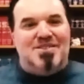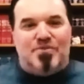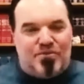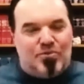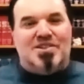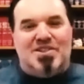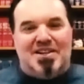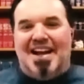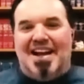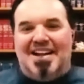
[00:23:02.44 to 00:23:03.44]
fruition,
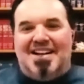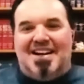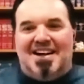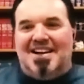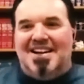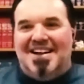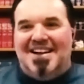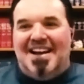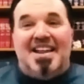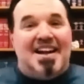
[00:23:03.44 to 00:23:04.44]
and
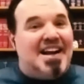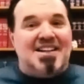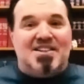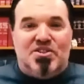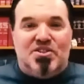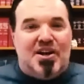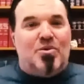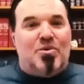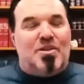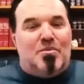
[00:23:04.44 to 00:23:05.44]
then I got to share it with
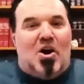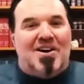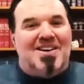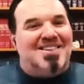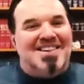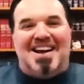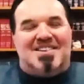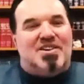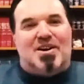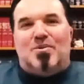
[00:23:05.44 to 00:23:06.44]
them all. Yeah,
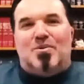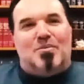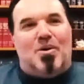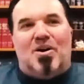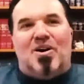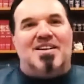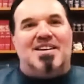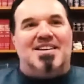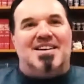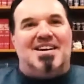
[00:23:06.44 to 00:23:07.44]
share it with them all, and
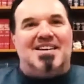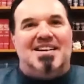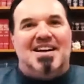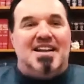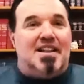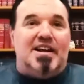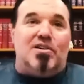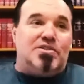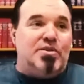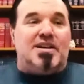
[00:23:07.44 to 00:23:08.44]
then later in
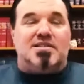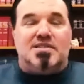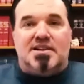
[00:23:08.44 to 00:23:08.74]
2006,